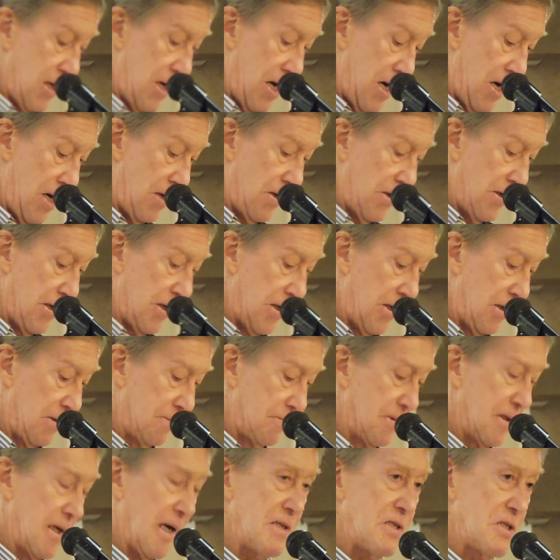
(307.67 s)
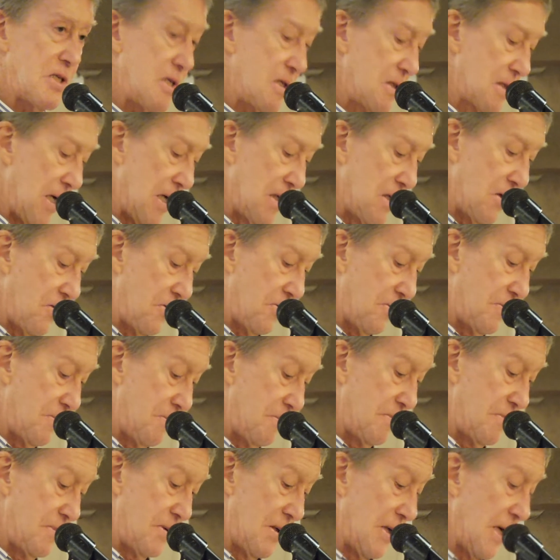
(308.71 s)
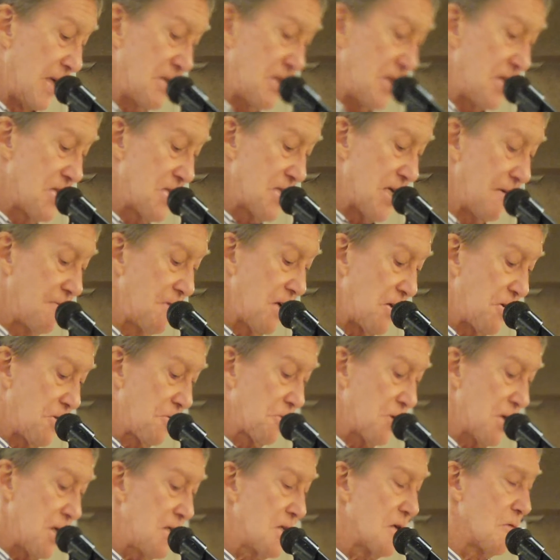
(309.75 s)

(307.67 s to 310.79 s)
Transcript: And 1973,